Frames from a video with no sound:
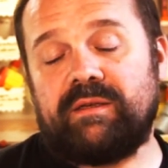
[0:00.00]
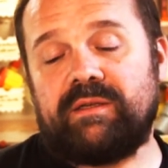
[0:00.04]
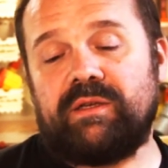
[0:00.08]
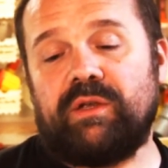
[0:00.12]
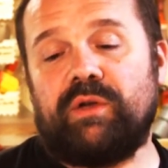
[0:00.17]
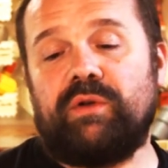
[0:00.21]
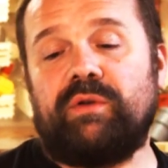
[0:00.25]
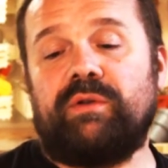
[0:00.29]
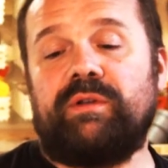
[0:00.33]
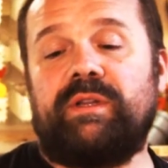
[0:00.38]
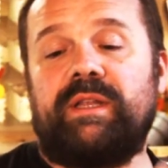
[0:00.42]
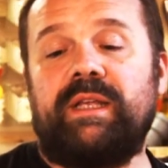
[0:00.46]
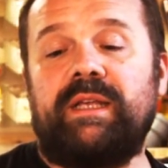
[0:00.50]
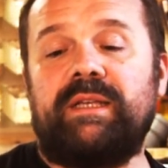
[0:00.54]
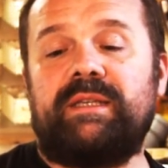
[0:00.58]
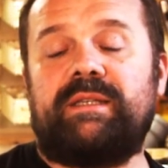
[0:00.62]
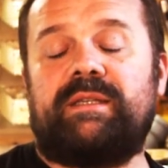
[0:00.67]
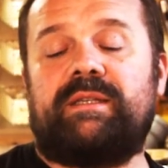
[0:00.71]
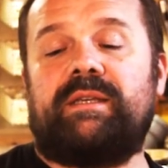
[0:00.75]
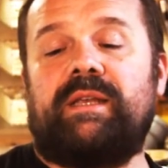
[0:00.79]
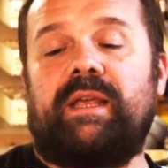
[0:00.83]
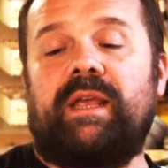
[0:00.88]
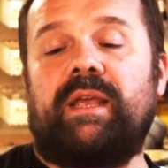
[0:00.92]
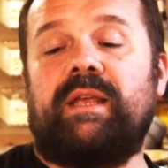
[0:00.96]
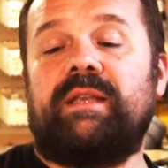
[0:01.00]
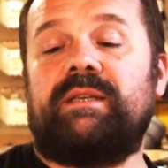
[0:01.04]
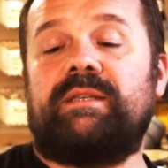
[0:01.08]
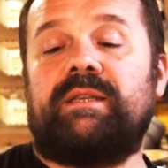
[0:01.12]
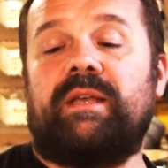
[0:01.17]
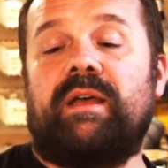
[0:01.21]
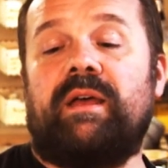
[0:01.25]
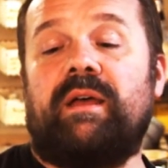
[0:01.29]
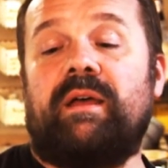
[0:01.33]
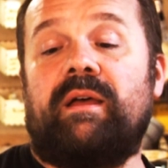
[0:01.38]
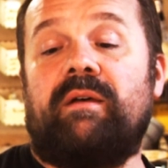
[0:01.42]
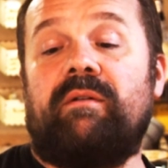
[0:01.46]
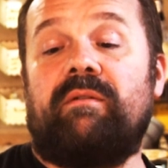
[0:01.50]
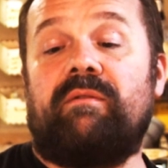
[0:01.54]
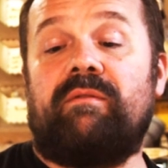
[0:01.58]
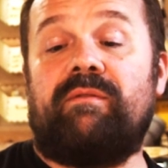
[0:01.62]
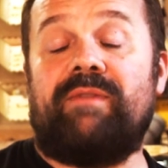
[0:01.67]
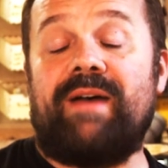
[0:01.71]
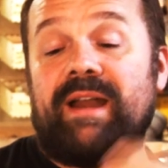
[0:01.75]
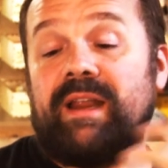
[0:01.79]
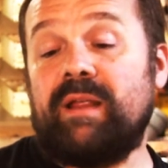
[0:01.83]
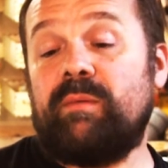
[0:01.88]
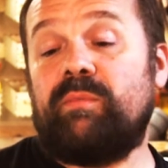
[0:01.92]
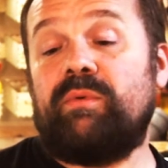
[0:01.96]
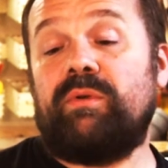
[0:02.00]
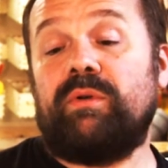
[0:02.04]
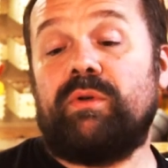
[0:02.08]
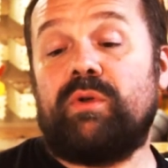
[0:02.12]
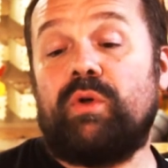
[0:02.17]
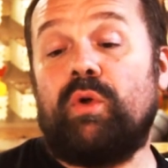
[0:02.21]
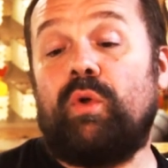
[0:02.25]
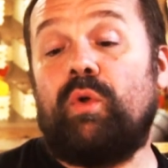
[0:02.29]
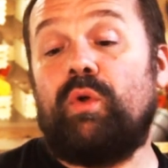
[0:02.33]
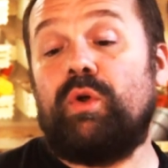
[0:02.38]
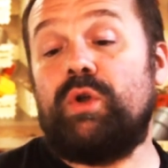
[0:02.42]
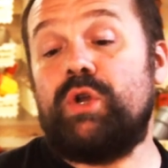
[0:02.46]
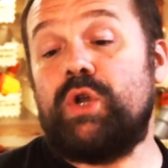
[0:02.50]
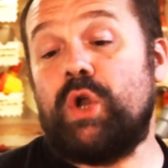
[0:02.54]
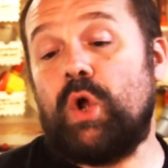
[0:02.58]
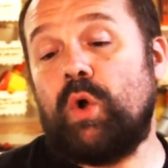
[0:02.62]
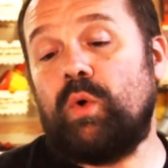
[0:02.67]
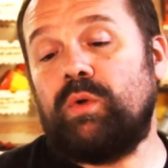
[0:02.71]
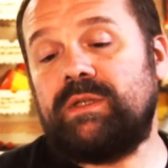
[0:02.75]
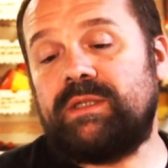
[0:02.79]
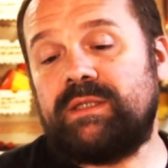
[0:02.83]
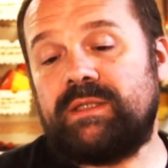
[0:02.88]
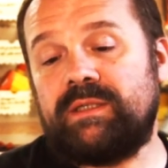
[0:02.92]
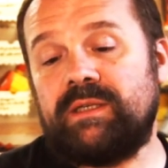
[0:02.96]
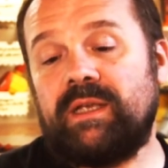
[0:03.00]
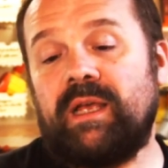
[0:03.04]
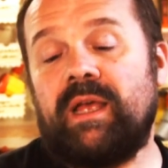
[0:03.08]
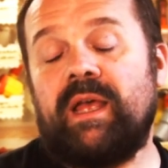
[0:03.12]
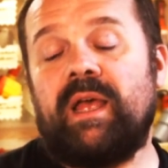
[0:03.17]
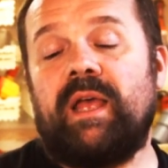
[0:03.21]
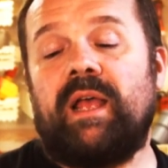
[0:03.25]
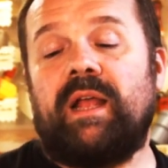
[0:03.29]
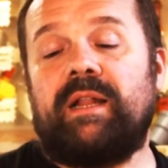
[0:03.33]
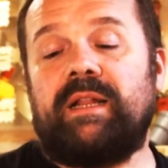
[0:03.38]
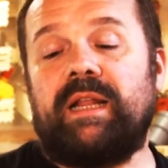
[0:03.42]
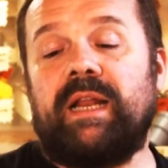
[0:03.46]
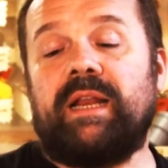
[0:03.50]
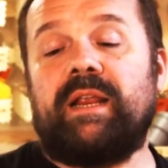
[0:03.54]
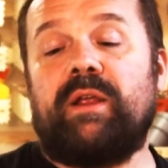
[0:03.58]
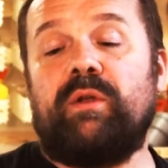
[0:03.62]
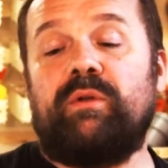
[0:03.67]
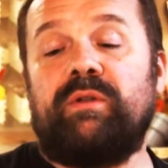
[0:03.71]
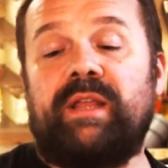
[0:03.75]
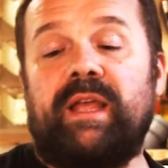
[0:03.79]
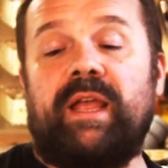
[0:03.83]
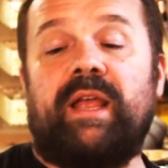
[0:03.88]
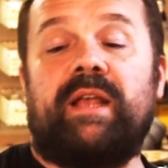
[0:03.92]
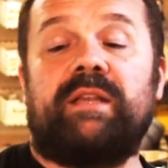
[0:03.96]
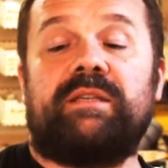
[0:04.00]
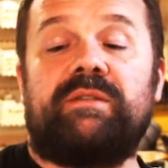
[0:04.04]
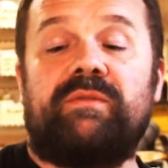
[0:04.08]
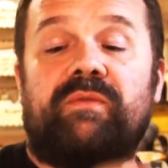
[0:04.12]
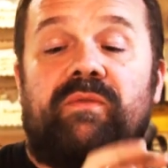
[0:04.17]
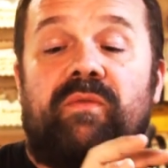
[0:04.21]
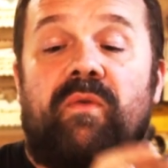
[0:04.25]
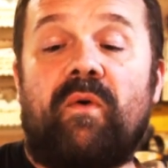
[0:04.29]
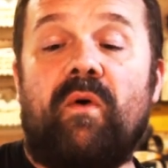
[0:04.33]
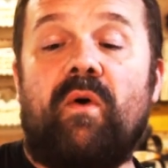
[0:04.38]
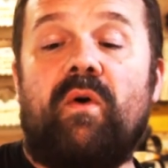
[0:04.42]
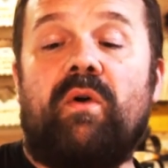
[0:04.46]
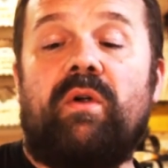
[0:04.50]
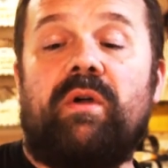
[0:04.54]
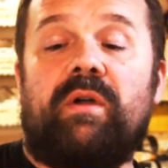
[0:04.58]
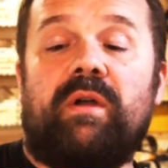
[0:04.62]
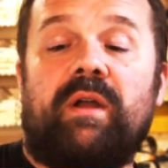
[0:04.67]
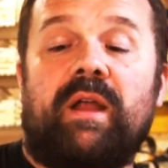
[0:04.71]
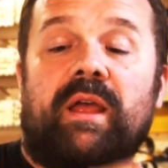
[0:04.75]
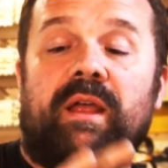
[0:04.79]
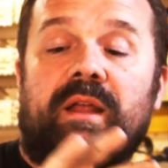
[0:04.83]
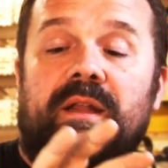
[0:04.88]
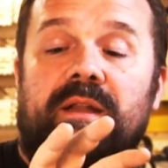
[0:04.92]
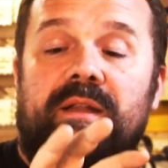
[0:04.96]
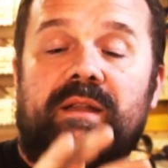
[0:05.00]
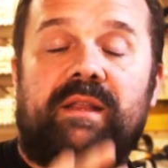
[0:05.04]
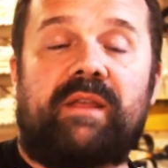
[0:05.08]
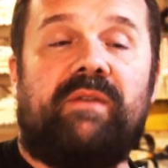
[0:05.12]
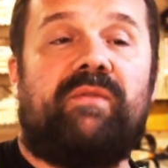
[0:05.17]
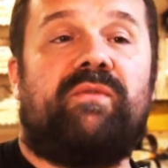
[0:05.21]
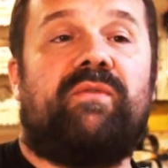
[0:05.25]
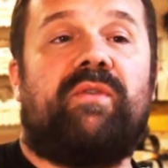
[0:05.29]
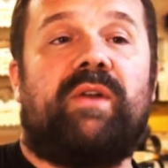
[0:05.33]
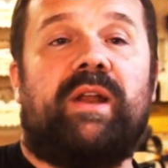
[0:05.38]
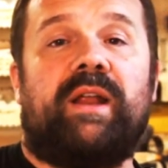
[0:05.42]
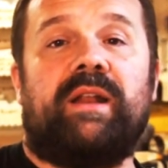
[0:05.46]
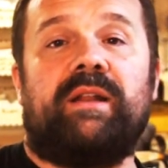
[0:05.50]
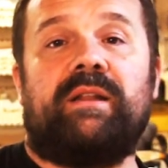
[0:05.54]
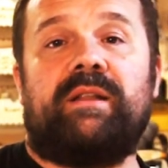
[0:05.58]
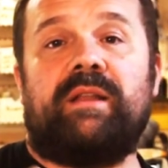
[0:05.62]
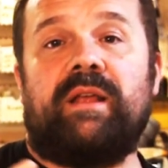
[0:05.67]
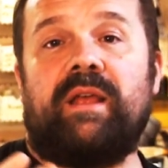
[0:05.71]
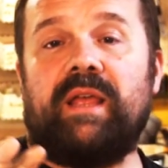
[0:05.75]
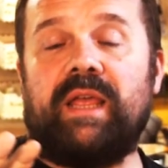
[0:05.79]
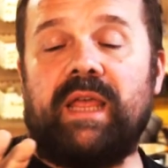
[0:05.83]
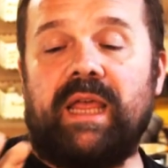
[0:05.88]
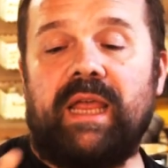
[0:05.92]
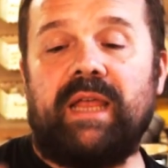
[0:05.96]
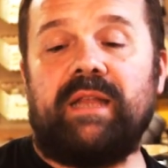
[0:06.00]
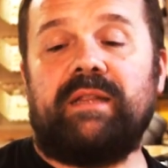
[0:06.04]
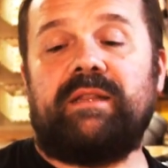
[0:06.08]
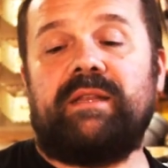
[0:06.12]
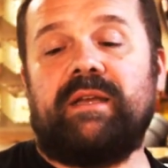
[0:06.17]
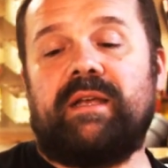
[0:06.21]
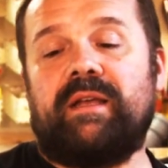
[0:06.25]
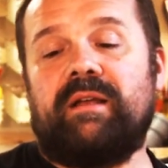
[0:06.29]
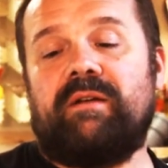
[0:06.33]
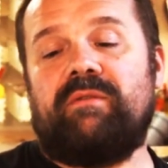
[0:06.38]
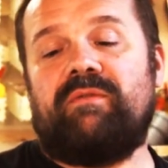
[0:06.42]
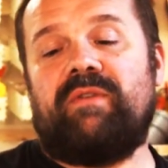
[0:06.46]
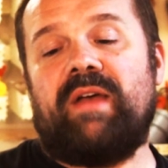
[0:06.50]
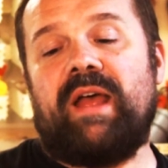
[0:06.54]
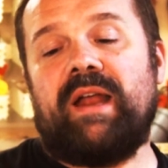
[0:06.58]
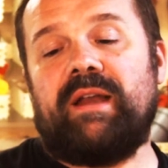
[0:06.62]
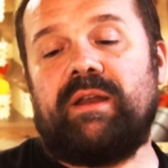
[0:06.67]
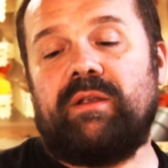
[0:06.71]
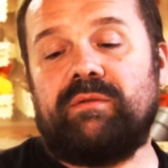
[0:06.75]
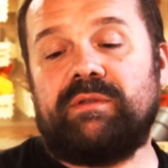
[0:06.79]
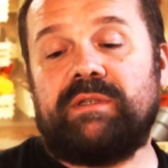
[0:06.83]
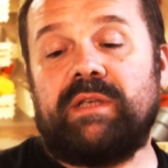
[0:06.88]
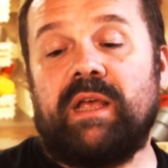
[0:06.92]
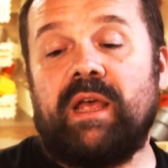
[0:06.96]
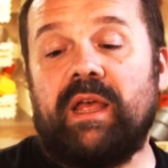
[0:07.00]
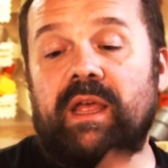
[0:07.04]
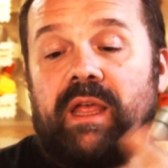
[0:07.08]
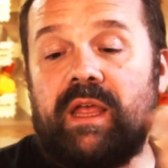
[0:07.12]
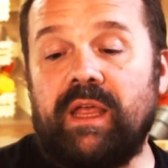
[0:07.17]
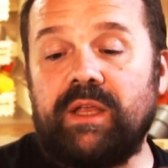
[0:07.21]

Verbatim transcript: So this is a variable called notes that contains four different integer values.